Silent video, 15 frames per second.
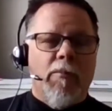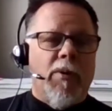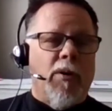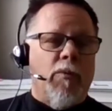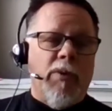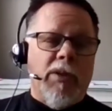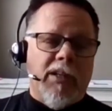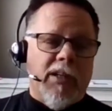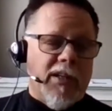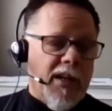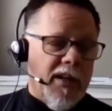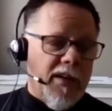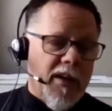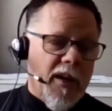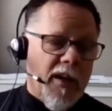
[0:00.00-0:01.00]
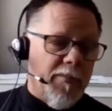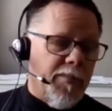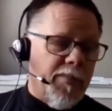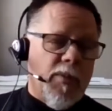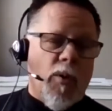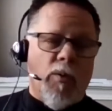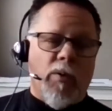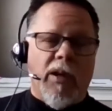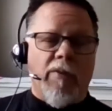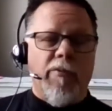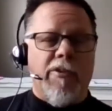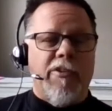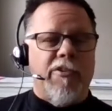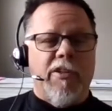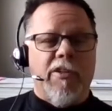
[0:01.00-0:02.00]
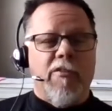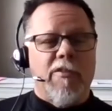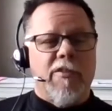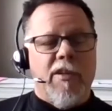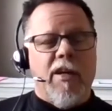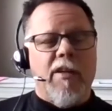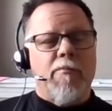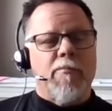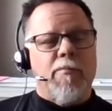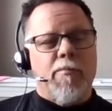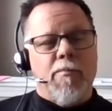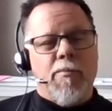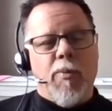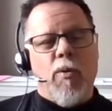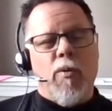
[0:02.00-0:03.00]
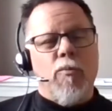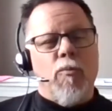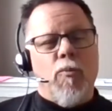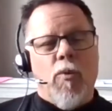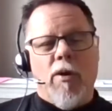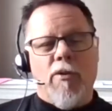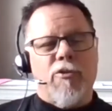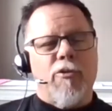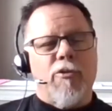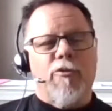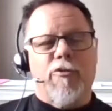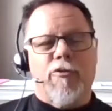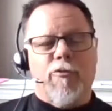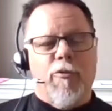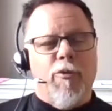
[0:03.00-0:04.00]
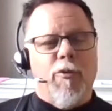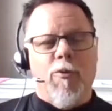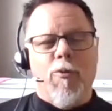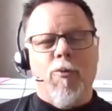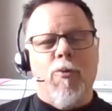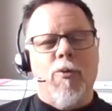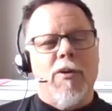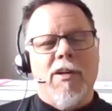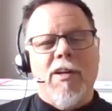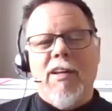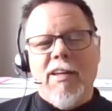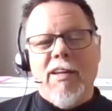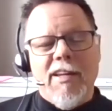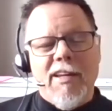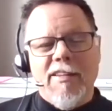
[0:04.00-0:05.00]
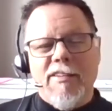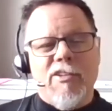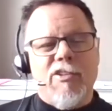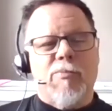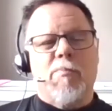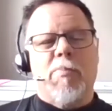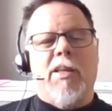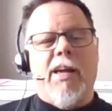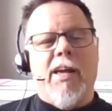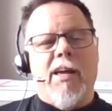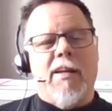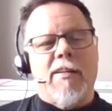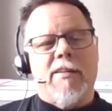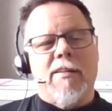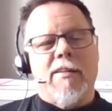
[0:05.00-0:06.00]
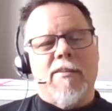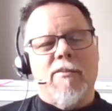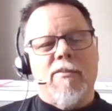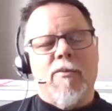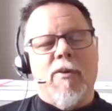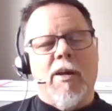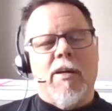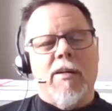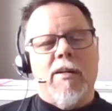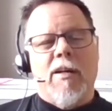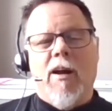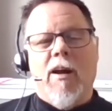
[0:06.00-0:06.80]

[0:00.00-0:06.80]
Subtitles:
But we can end up going every single nut, bolt, washer, screw in this plant, right?